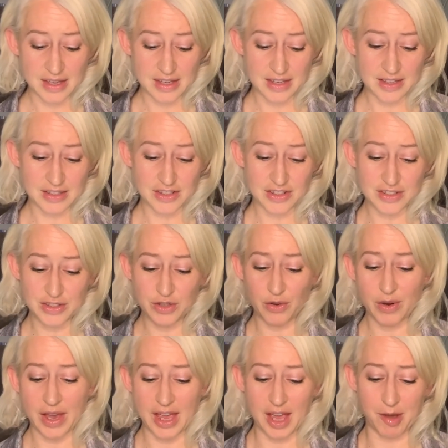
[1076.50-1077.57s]
It's just so
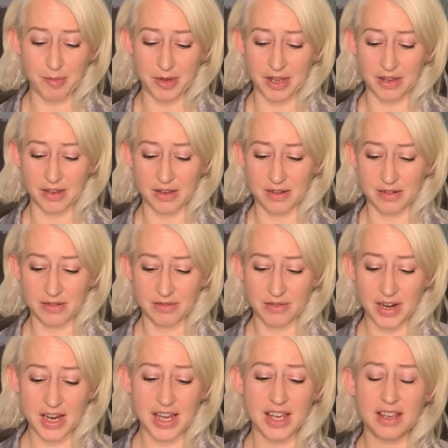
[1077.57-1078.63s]
happy,
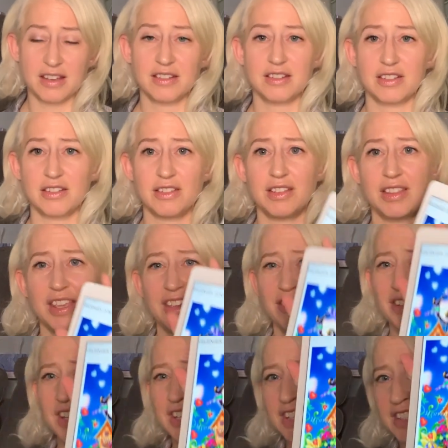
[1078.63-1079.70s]
right? Don't you think you
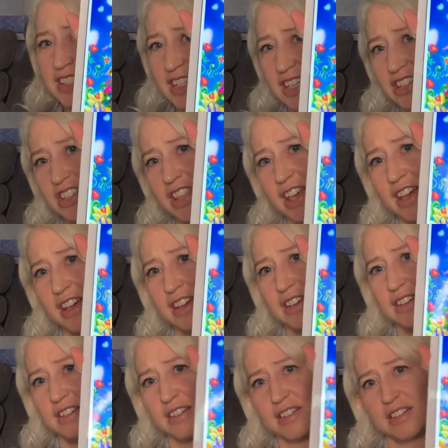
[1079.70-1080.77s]
need to stitch that,
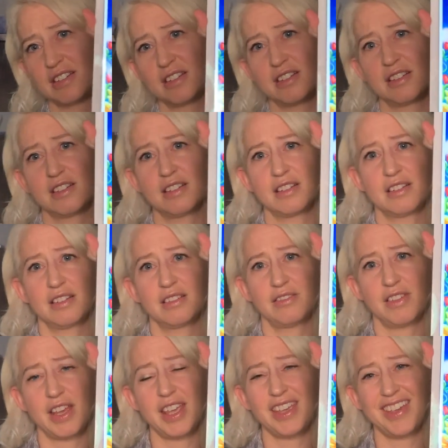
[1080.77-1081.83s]

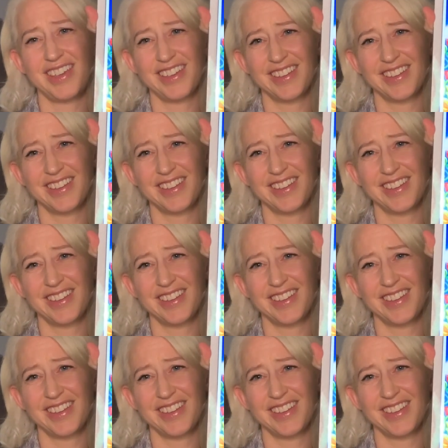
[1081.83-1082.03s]
right?